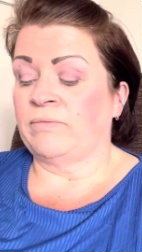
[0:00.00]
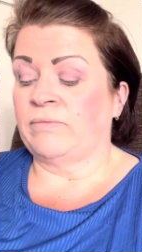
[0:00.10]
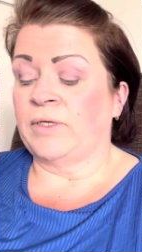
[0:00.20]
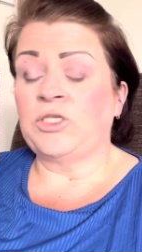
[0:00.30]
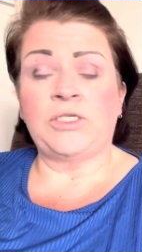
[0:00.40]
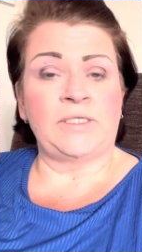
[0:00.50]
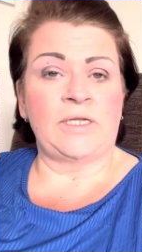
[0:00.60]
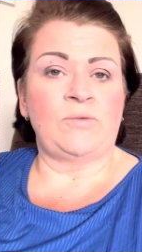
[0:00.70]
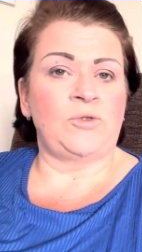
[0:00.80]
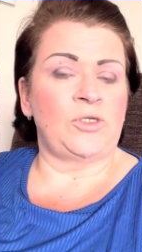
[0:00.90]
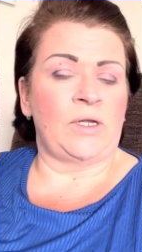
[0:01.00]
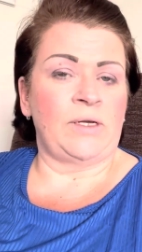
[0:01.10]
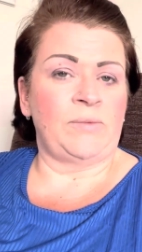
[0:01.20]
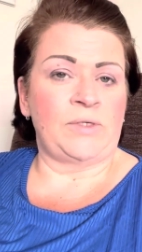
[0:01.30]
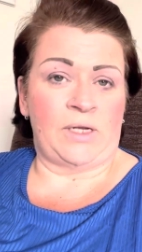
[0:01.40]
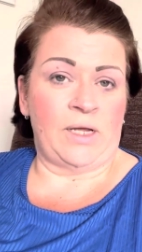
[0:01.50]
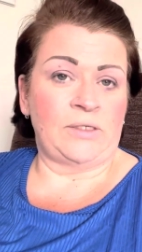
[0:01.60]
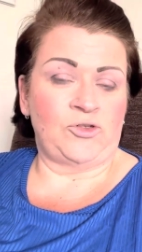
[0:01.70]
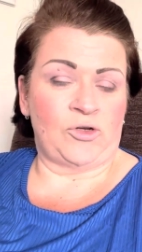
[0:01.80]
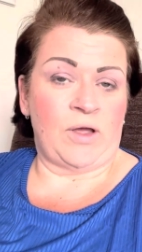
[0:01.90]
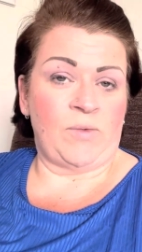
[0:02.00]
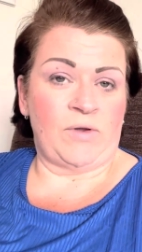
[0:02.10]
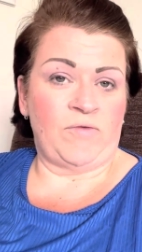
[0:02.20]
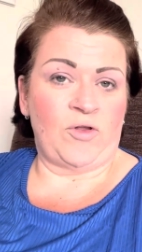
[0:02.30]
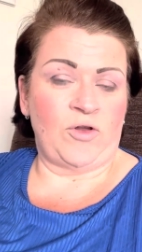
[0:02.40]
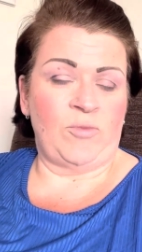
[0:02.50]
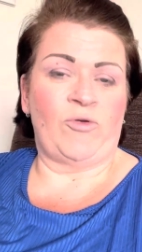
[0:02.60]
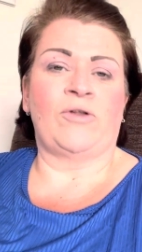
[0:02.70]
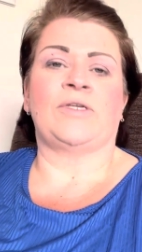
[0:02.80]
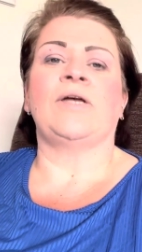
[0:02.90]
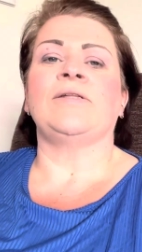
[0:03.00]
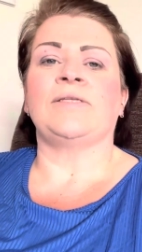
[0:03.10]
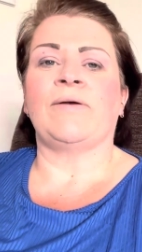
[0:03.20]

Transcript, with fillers: when she said, would, you like, would I like to try one of her new products?